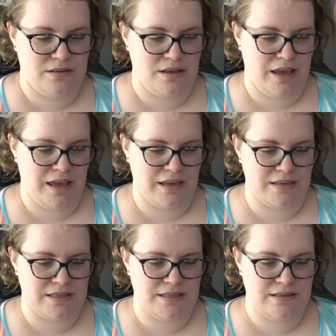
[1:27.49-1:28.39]

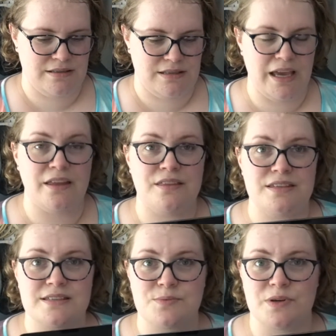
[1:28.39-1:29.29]
And yeah,
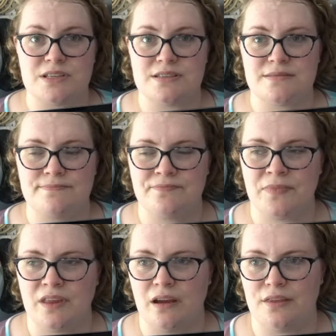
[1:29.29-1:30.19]
this was,
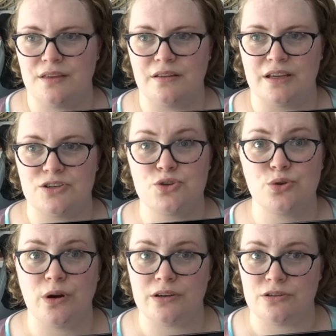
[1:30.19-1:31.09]
I think, like
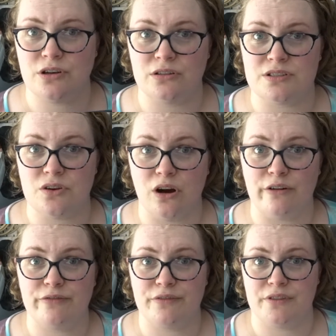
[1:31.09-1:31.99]
$200
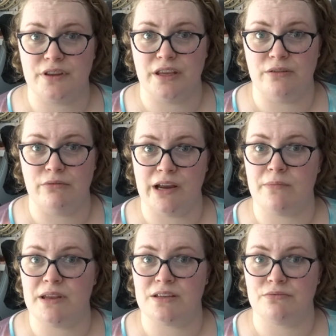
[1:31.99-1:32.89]
off the
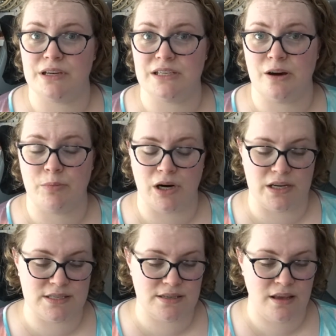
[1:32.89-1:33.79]
recommended retail
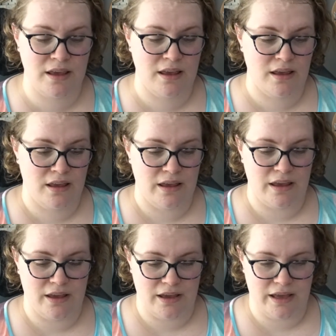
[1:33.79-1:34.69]
price,
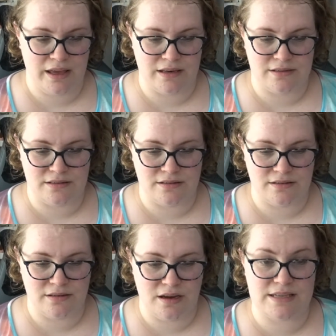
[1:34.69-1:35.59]
and
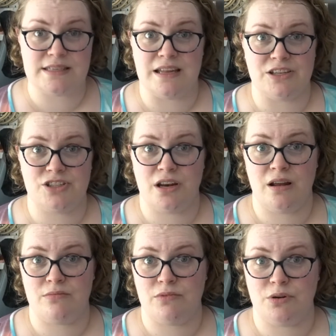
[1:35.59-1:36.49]
I snatched it
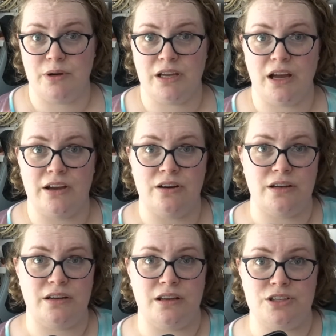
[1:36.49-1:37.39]
up real quick. I got
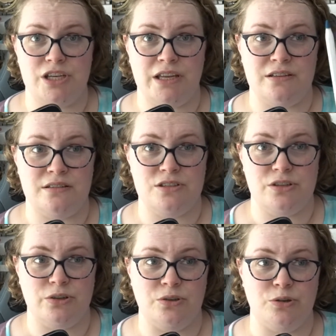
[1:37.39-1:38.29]
a Gen
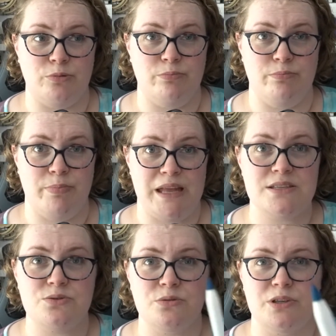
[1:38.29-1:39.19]
2
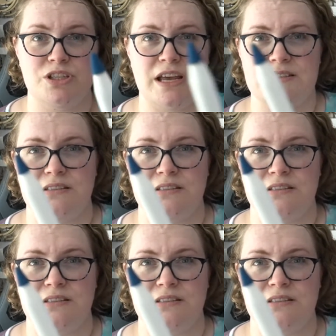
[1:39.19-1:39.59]
pencil, which has a